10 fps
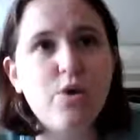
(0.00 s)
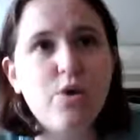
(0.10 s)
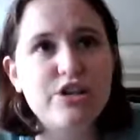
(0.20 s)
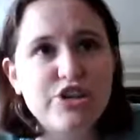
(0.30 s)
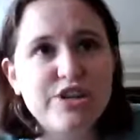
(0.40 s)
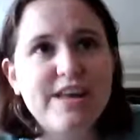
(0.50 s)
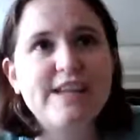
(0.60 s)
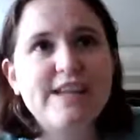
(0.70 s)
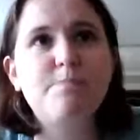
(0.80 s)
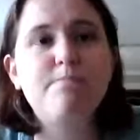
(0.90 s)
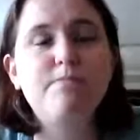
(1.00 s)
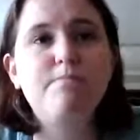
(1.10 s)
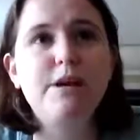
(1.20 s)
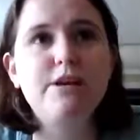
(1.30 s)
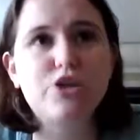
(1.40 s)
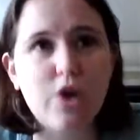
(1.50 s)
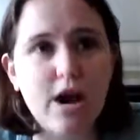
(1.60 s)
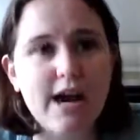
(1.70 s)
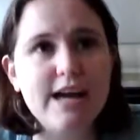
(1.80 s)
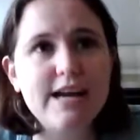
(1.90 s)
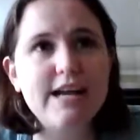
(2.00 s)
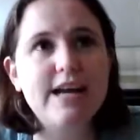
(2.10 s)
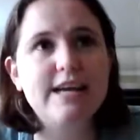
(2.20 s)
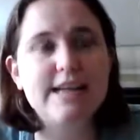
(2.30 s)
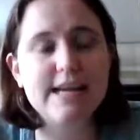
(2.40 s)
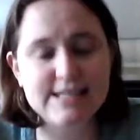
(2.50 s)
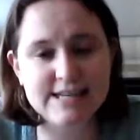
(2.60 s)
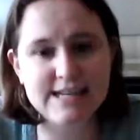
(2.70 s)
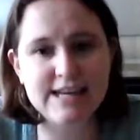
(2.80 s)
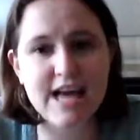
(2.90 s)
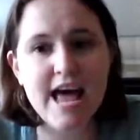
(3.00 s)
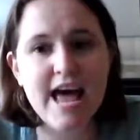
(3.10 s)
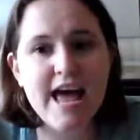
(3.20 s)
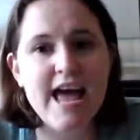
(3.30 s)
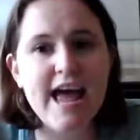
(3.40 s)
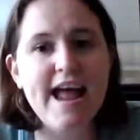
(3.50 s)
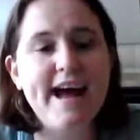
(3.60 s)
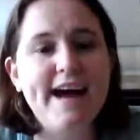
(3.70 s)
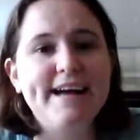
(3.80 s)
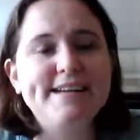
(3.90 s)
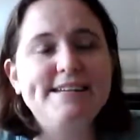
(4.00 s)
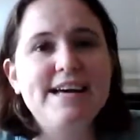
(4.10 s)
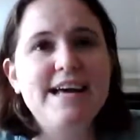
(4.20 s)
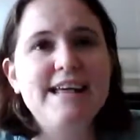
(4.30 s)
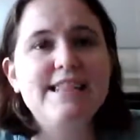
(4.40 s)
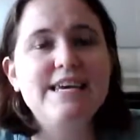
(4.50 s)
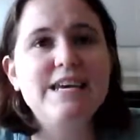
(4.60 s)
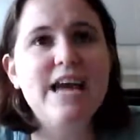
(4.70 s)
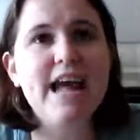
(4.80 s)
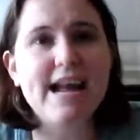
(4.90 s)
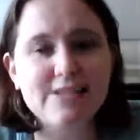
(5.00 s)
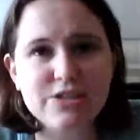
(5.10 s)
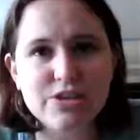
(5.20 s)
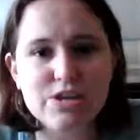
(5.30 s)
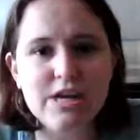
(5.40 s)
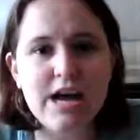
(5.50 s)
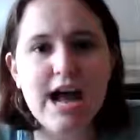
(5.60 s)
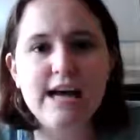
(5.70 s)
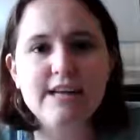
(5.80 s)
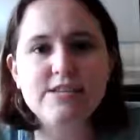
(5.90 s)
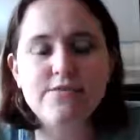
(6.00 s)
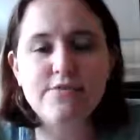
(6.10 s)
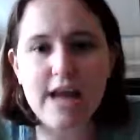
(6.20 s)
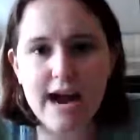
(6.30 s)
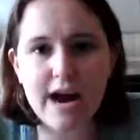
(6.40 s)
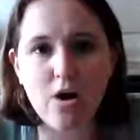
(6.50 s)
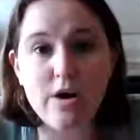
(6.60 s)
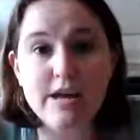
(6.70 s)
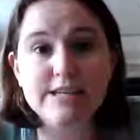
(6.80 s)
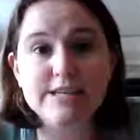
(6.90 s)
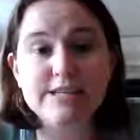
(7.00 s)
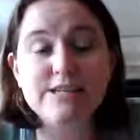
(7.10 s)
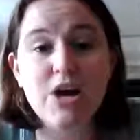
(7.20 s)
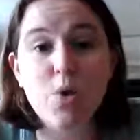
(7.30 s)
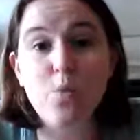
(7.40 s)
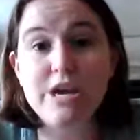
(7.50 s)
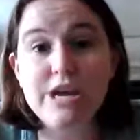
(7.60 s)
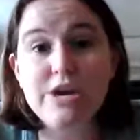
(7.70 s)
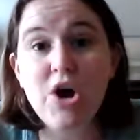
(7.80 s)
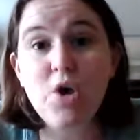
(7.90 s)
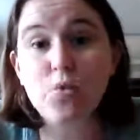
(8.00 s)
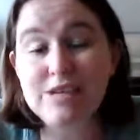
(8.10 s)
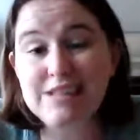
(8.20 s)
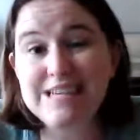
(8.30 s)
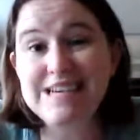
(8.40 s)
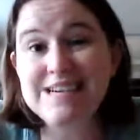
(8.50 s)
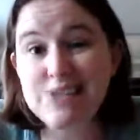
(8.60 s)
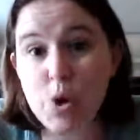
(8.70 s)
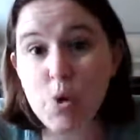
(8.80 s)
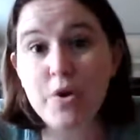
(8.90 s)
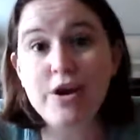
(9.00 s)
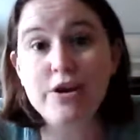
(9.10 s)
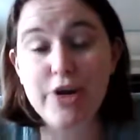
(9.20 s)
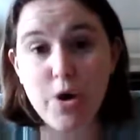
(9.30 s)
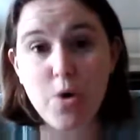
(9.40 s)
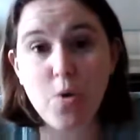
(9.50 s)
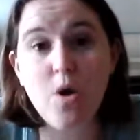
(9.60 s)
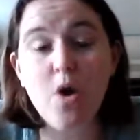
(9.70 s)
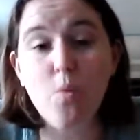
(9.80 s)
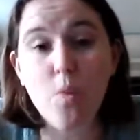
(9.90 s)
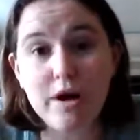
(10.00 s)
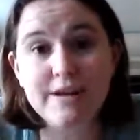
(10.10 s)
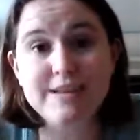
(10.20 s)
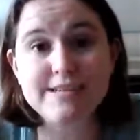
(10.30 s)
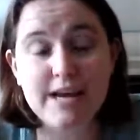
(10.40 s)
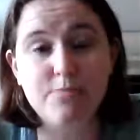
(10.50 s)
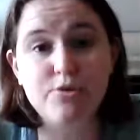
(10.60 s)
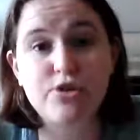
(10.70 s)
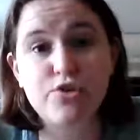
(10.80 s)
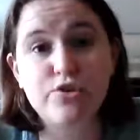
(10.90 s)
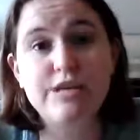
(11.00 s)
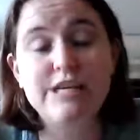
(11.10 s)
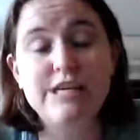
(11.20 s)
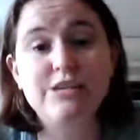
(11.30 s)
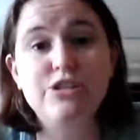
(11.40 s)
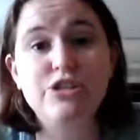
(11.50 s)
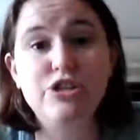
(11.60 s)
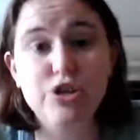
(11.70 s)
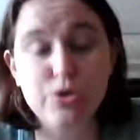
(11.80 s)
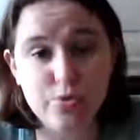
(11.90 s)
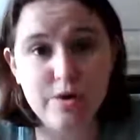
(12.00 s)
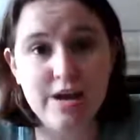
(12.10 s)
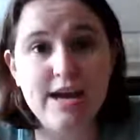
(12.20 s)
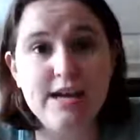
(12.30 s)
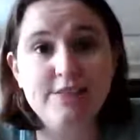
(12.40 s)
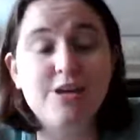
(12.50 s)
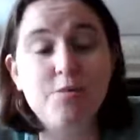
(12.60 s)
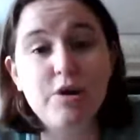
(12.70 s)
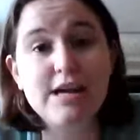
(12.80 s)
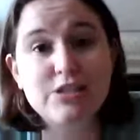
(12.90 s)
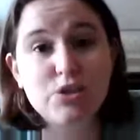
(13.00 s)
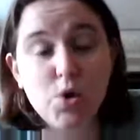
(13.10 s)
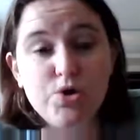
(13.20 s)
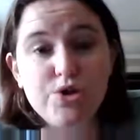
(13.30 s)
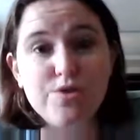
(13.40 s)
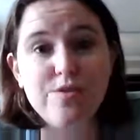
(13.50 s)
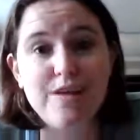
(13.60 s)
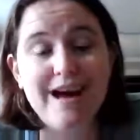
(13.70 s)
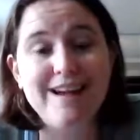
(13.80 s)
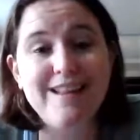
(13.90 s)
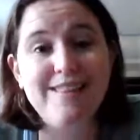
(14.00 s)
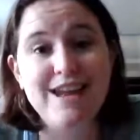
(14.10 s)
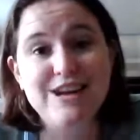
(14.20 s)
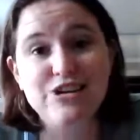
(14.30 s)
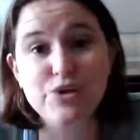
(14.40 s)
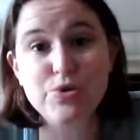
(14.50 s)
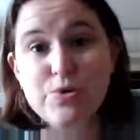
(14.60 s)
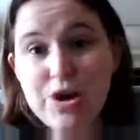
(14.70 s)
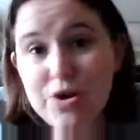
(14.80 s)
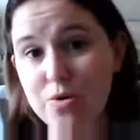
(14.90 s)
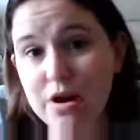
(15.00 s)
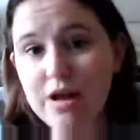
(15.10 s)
question that has been tried and tested, and the answer as of now is we really don't know what cypress tree knees do. If someone has told you that they do know,